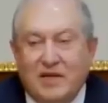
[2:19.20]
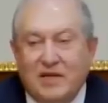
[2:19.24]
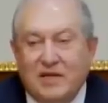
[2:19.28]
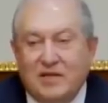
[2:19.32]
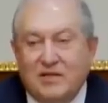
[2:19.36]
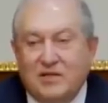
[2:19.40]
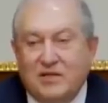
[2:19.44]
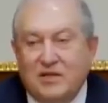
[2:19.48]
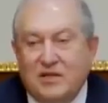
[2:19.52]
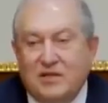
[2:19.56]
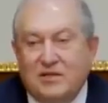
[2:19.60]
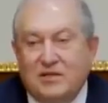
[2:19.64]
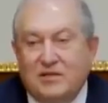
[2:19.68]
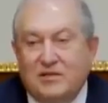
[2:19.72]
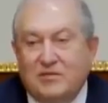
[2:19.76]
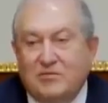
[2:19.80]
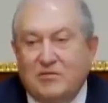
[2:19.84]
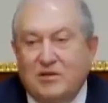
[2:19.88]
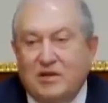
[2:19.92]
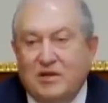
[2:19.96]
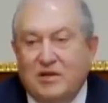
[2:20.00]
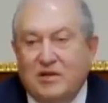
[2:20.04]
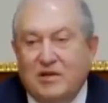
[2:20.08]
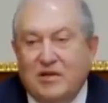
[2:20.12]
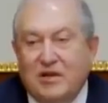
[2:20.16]
relations
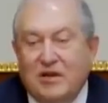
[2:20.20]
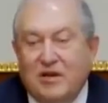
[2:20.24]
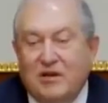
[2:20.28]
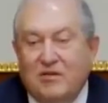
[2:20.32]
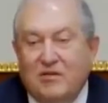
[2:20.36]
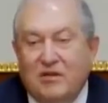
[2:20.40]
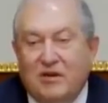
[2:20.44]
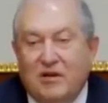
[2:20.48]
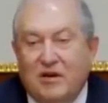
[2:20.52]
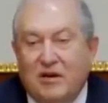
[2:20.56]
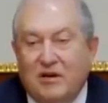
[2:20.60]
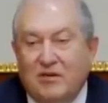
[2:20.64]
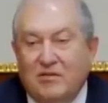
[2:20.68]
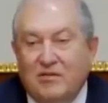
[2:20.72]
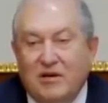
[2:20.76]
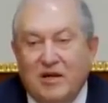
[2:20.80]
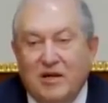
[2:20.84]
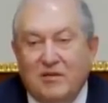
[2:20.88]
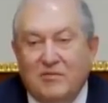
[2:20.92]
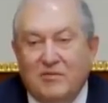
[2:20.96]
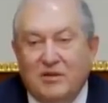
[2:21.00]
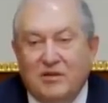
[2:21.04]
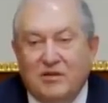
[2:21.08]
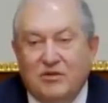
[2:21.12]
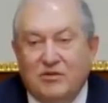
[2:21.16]
with our
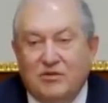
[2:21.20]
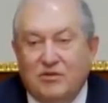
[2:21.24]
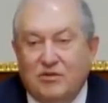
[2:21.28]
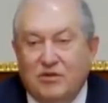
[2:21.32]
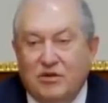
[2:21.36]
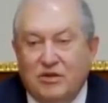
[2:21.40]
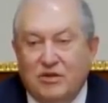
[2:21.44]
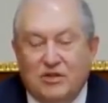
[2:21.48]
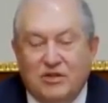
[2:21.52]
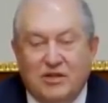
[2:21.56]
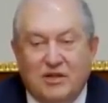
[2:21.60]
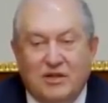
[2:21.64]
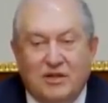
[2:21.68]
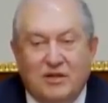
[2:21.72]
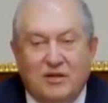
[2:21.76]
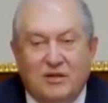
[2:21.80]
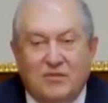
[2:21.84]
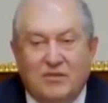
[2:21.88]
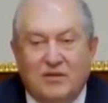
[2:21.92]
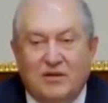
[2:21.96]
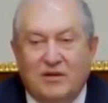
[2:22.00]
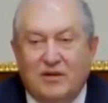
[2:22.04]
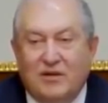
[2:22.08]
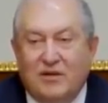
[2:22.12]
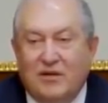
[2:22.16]
neighbor
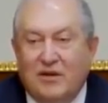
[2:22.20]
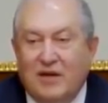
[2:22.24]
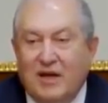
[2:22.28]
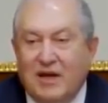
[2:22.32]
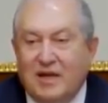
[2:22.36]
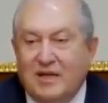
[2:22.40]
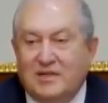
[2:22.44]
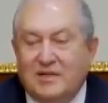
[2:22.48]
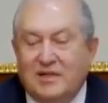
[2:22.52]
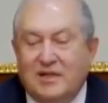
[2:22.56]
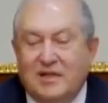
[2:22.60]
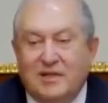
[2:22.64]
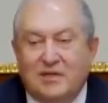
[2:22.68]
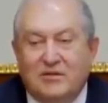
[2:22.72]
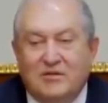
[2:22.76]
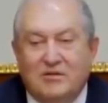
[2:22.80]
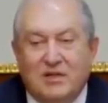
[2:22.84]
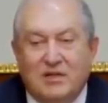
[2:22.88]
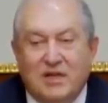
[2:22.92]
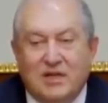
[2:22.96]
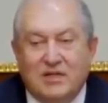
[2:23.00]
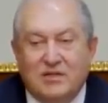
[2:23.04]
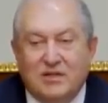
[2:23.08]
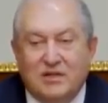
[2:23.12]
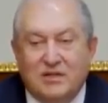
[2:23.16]
Georgia, excellent
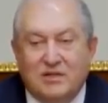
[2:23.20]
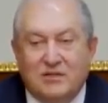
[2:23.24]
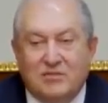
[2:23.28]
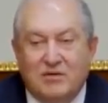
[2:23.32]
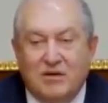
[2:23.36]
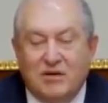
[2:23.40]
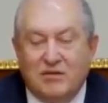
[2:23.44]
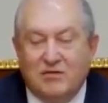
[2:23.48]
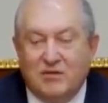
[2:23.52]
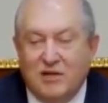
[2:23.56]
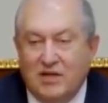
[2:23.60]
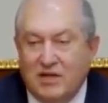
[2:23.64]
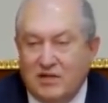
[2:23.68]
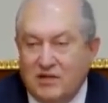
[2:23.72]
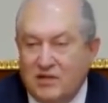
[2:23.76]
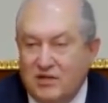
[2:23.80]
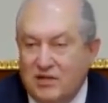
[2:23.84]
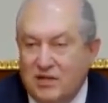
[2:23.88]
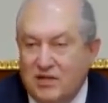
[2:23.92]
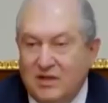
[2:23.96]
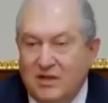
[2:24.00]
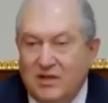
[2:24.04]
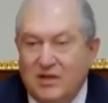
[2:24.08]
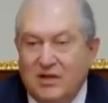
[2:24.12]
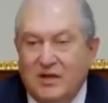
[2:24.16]
relations with
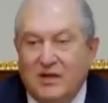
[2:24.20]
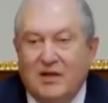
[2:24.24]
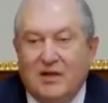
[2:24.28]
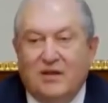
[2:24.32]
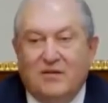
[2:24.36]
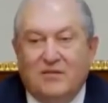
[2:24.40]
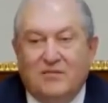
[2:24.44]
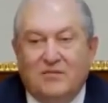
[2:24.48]
Russia,